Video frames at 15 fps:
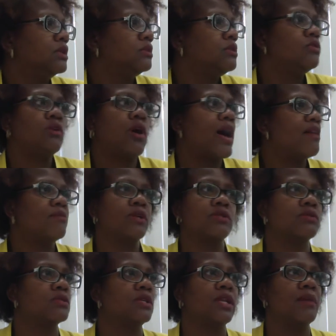You don't have
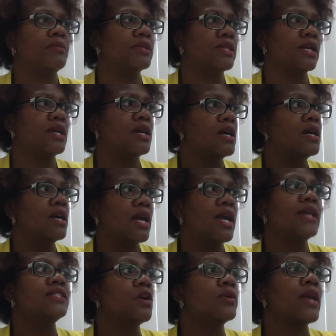mental telepathy.
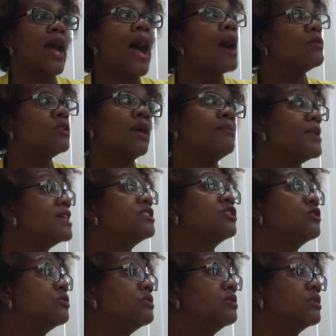It's okay. Me
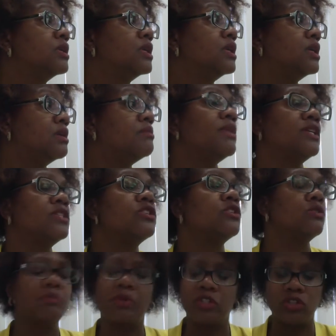too. Me
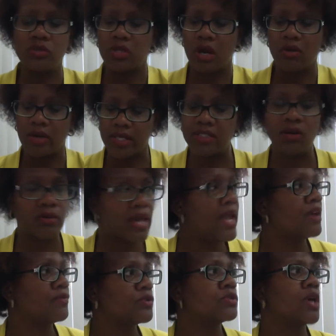too, but you don't. It's okay
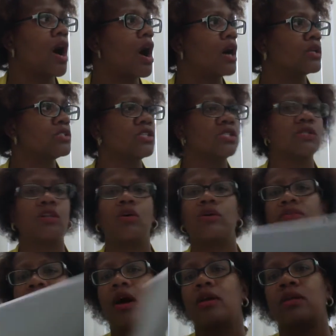if you talk. Just lower
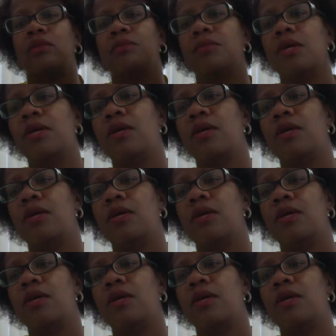the volume.